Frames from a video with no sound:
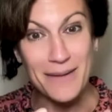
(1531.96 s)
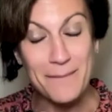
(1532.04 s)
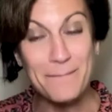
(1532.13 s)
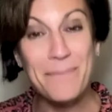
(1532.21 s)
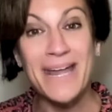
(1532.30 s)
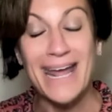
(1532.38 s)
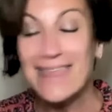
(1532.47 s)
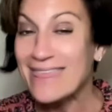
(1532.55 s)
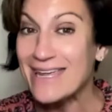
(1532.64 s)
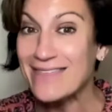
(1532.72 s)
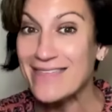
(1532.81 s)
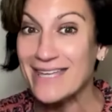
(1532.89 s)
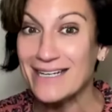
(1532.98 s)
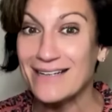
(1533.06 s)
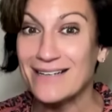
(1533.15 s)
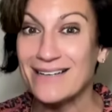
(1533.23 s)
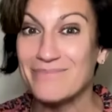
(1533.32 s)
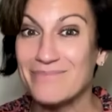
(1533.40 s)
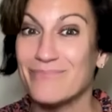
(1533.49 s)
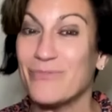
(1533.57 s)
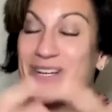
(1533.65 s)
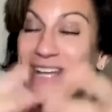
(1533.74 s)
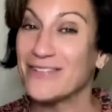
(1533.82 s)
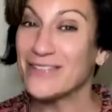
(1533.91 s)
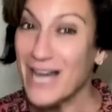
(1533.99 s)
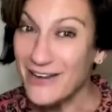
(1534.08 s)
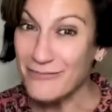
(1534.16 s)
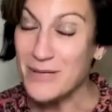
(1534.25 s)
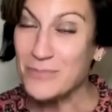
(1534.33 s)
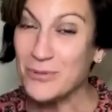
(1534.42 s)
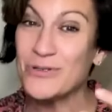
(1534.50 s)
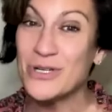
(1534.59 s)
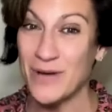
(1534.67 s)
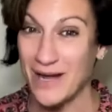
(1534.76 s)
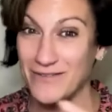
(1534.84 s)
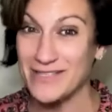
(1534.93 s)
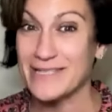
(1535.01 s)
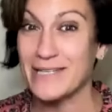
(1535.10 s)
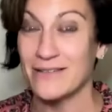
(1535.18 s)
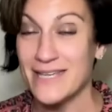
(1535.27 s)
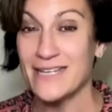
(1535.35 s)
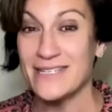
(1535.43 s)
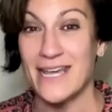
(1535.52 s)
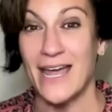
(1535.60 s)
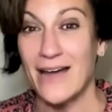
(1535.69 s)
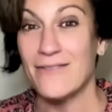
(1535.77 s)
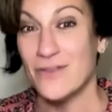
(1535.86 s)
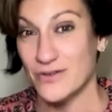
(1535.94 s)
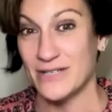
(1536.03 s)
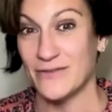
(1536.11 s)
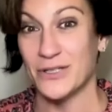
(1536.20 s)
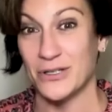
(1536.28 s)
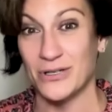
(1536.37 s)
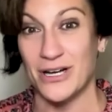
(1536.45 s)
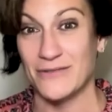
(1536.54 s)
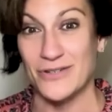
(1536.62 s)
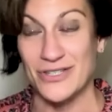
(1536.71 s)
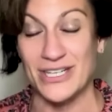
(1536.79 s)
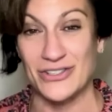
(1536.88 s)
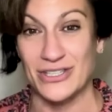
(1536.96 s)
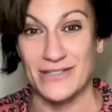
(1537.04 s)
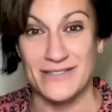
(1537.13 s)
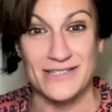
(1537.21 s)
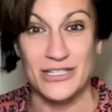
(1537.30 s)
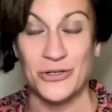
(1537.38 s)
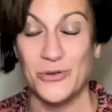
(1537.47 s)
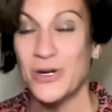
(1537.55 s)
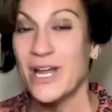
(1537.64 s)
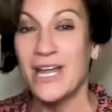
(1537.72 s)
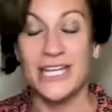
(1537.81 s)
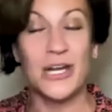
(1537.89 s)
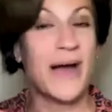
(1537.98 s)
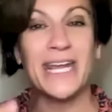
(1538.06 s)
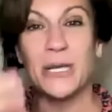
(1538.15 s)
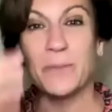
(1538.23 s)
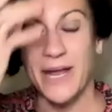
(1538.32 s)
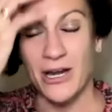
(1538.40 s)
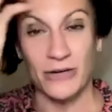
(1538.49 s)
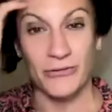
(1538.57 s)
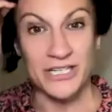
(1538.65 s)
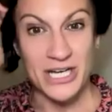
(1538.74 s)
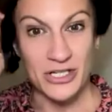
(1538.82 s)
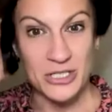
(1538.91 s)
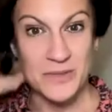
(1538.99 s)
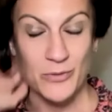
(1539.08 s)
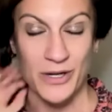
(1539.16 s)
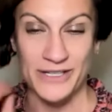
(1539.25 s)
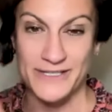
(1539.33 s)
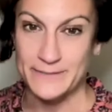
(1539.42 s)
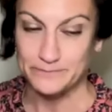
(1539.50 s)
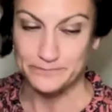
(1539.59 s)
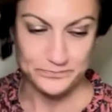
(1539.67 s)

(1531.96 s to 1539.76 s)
But I think that we'd have a lot of people who don't have a skill set to have those difficult conversations. I had a parent reach out to me once.